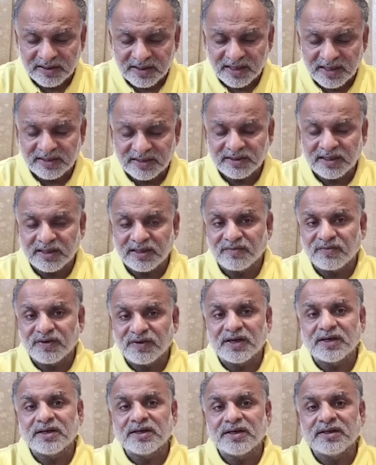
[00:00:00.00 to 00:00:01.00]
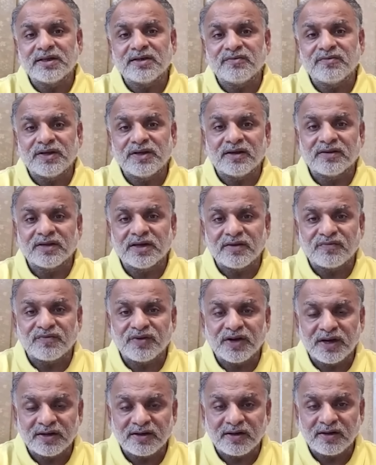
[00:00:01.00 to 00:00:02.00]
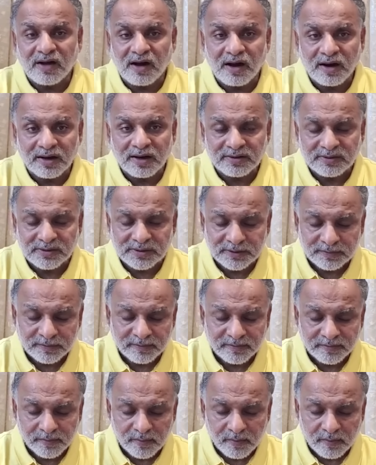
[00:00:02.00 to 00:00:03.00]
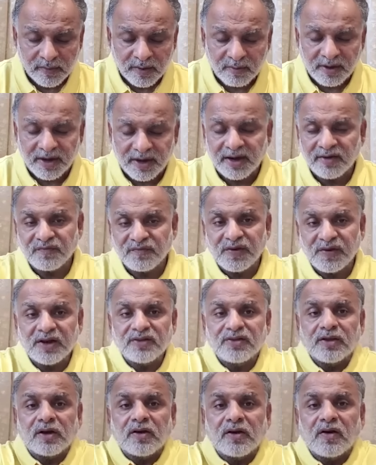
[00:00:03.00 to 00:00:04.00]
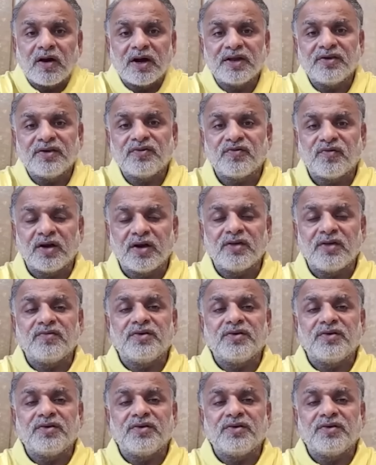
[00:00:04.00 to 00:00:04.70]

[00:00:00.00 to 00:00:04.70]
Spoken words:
In the different religion we have the different gods, but in fact the God is one.